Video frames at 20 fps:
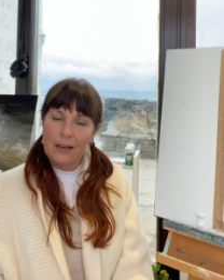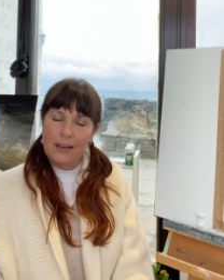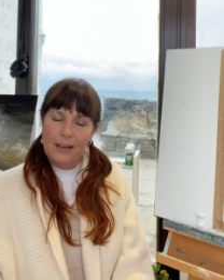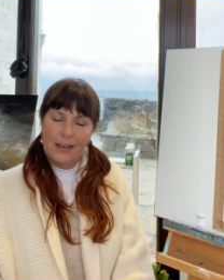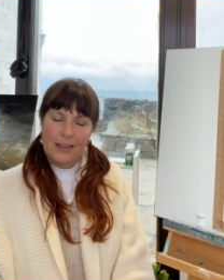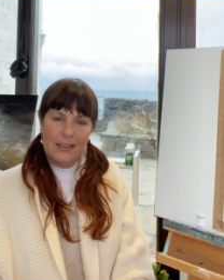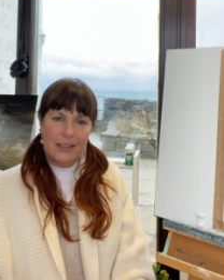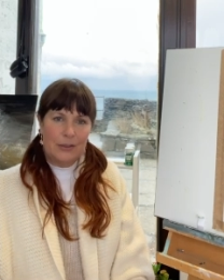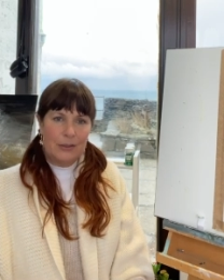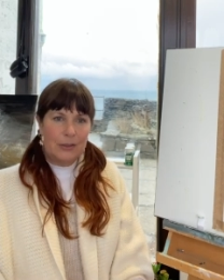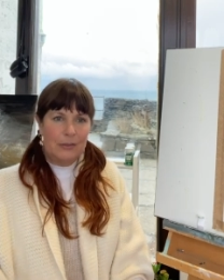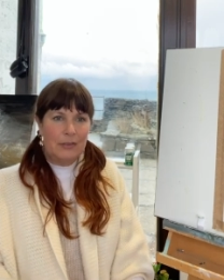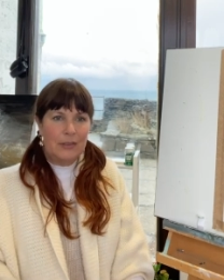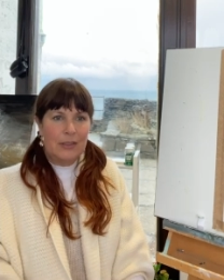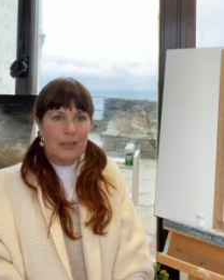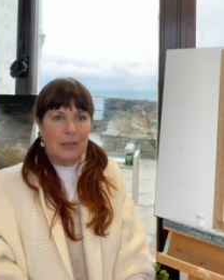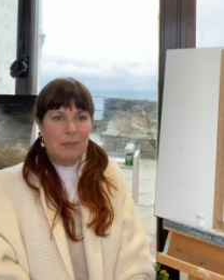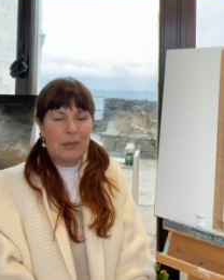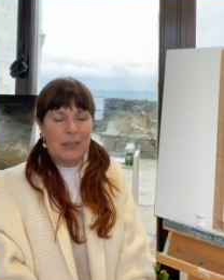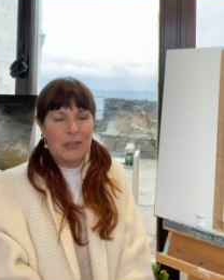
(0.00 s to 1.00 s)
I don't know if you
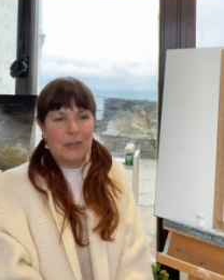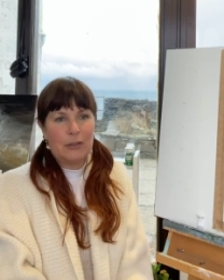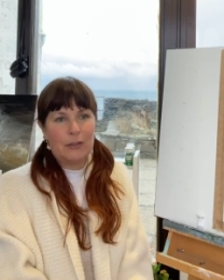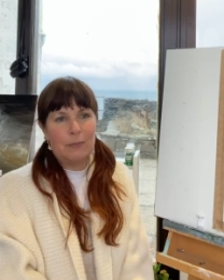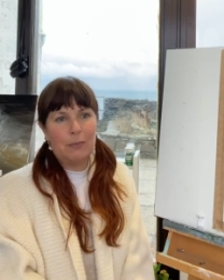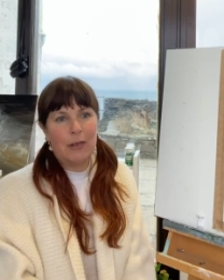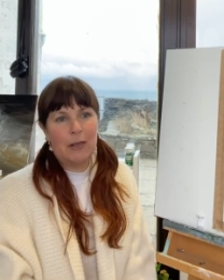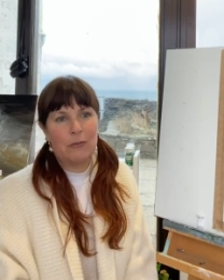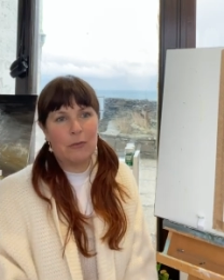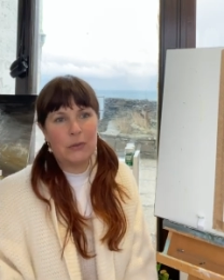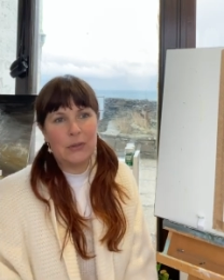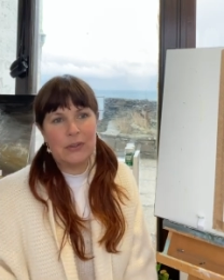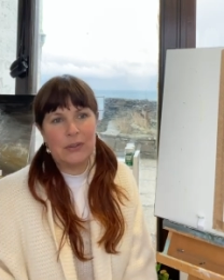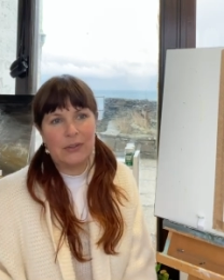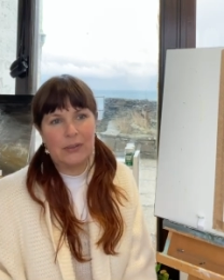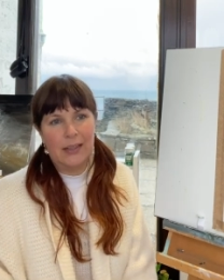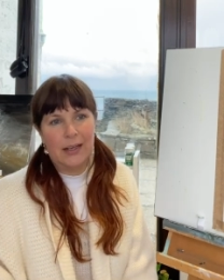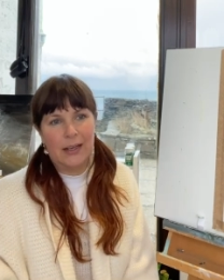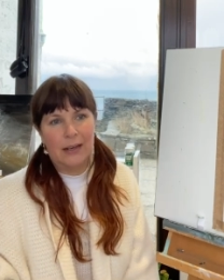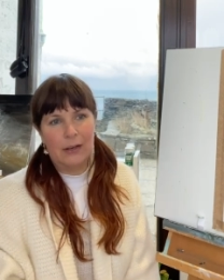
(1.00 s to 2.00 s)
know my story, but I've also
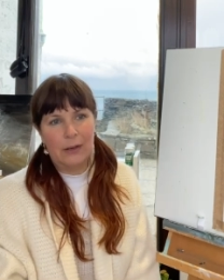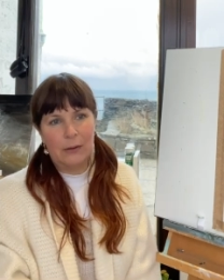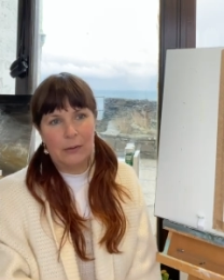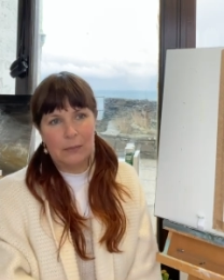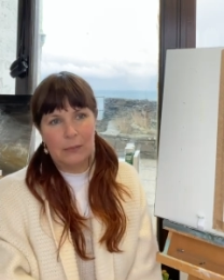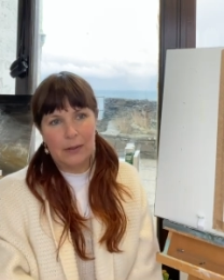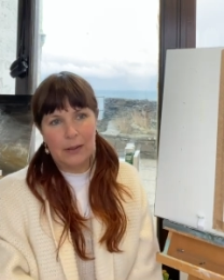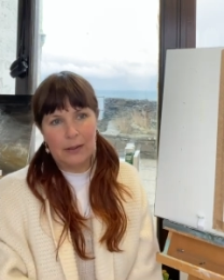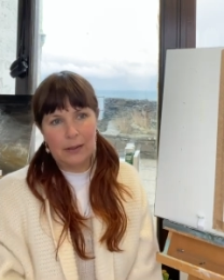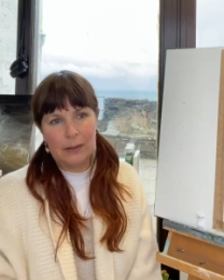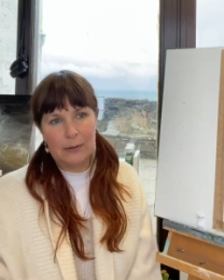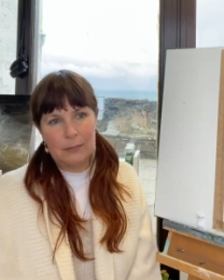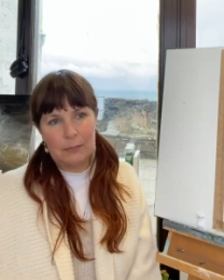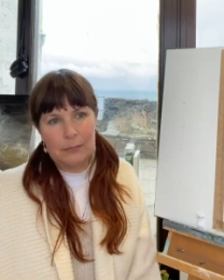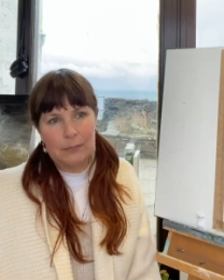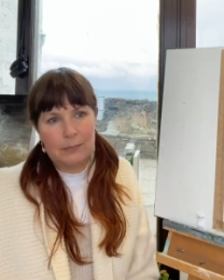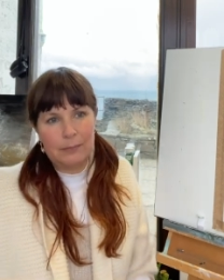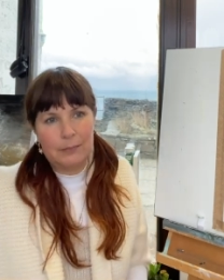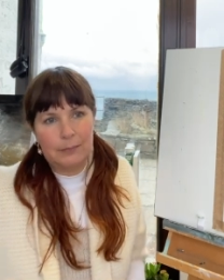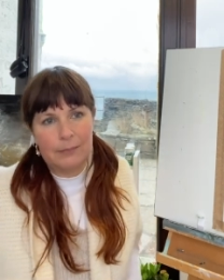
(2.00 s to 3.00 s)
now
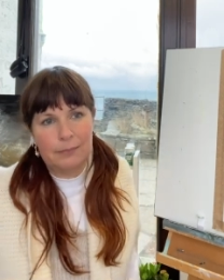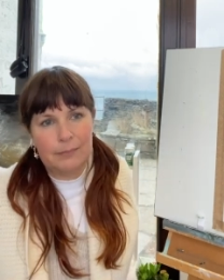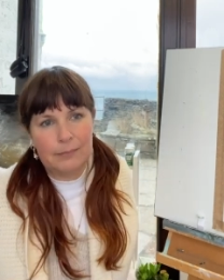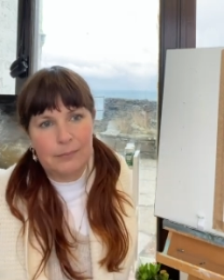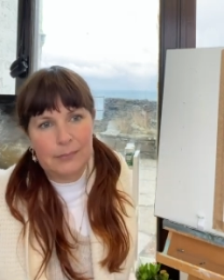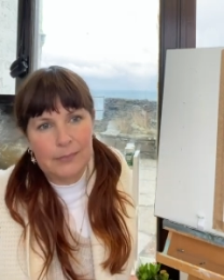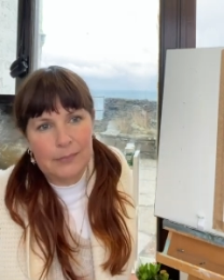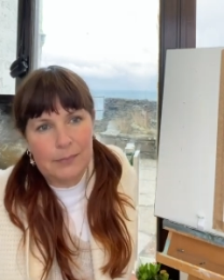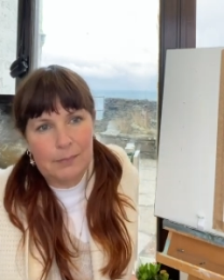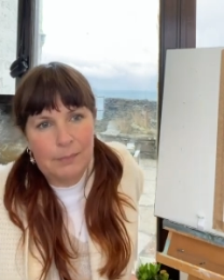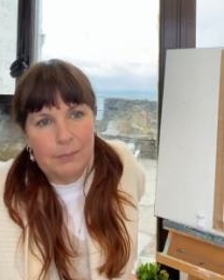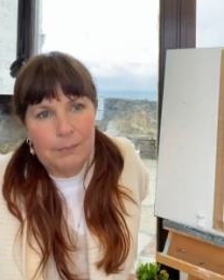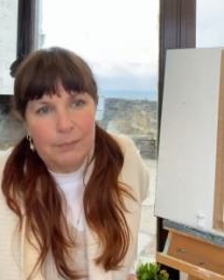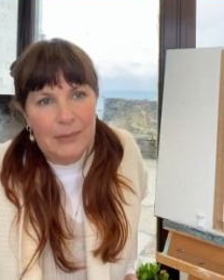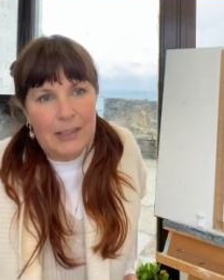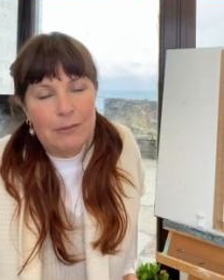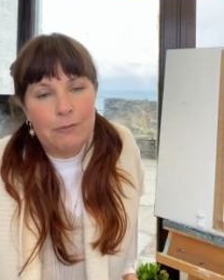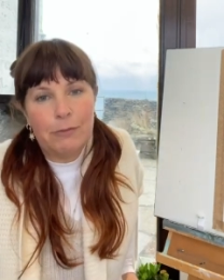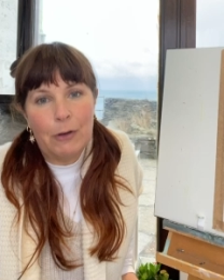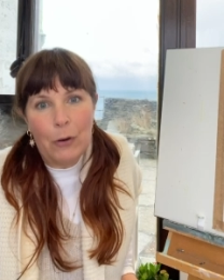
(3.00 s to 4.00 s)
um,
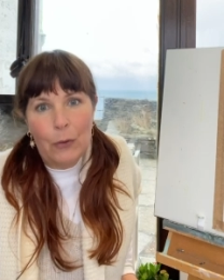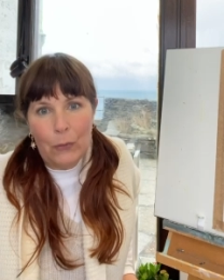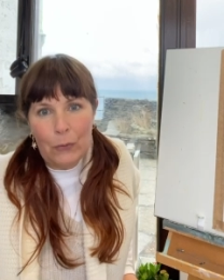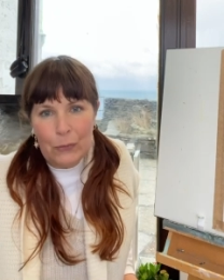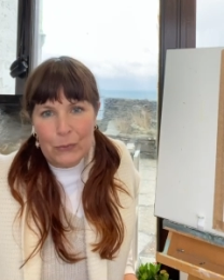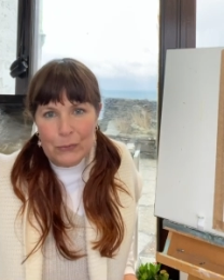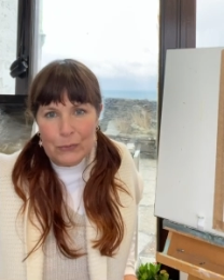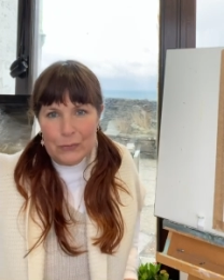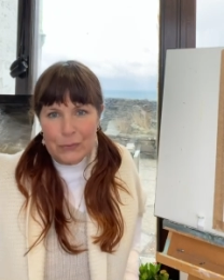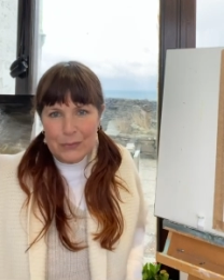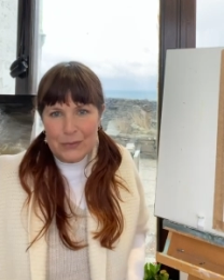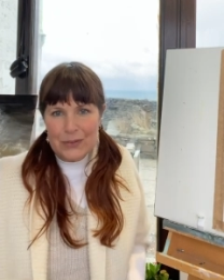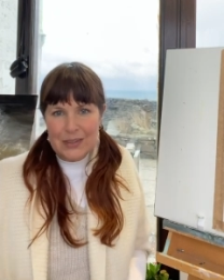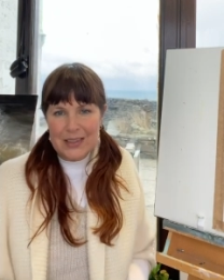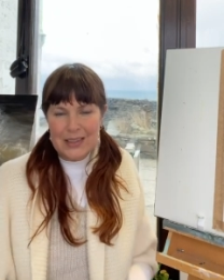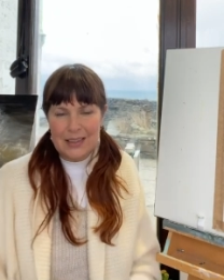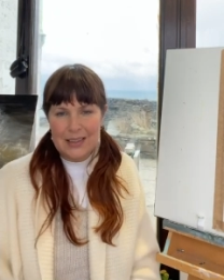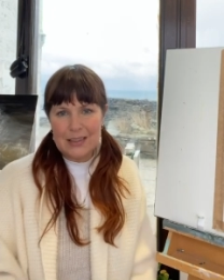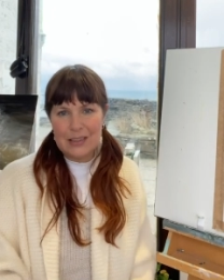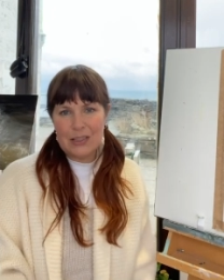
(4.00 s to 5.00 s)
evolved
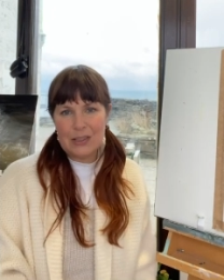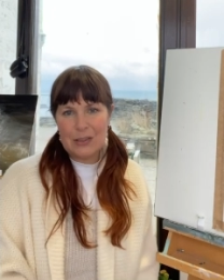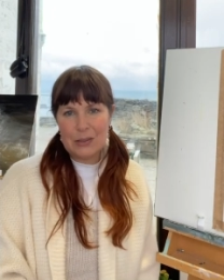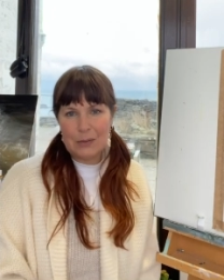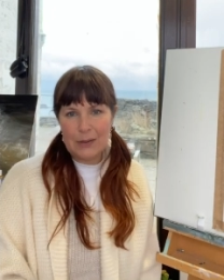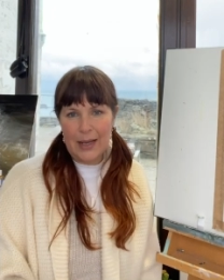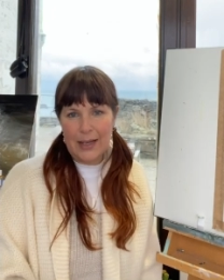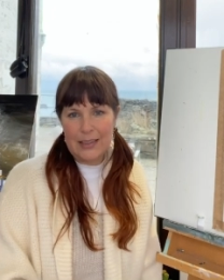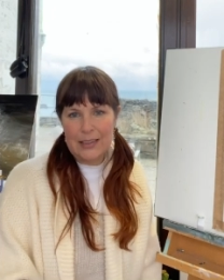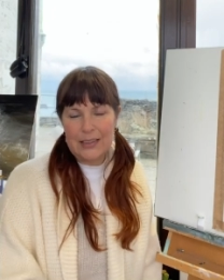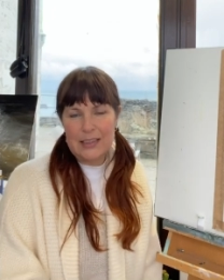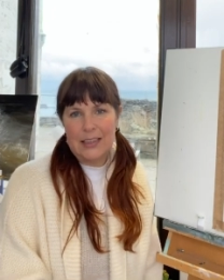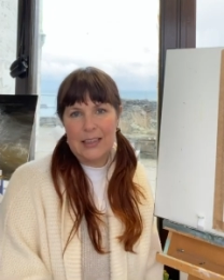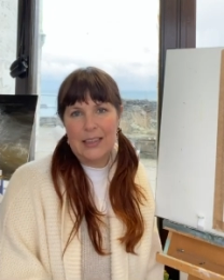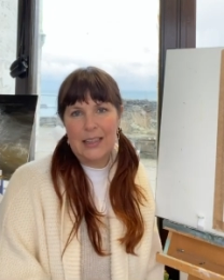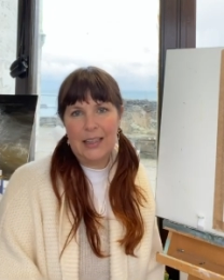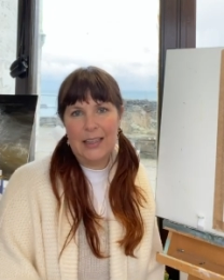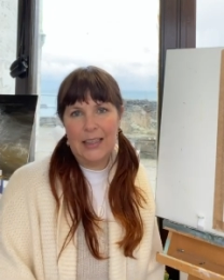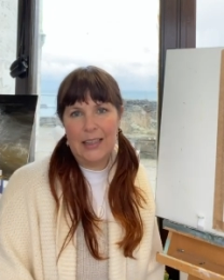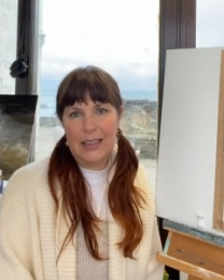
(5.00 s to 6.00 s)
into energy
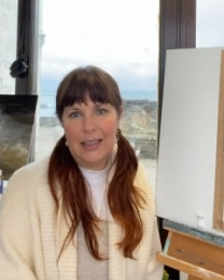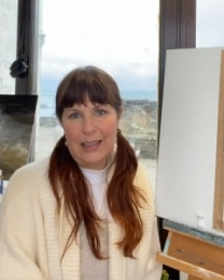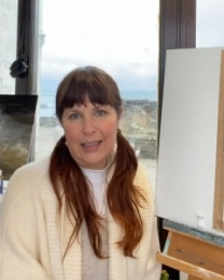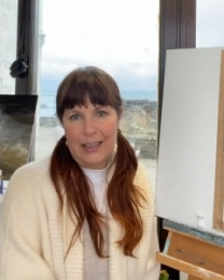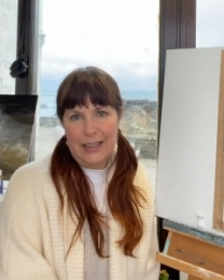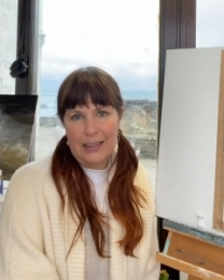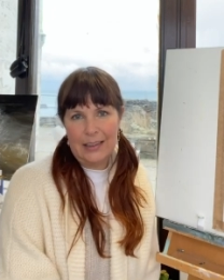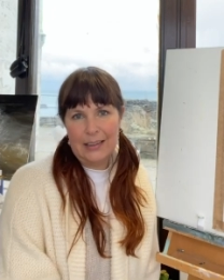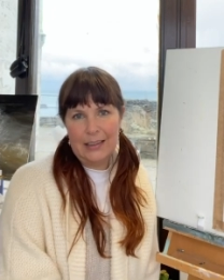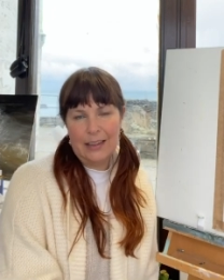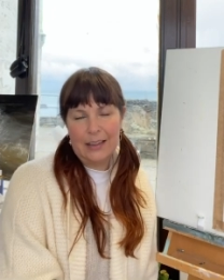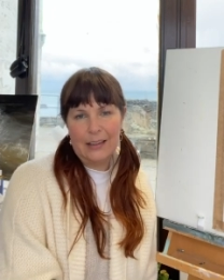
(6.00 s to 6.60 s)
healing.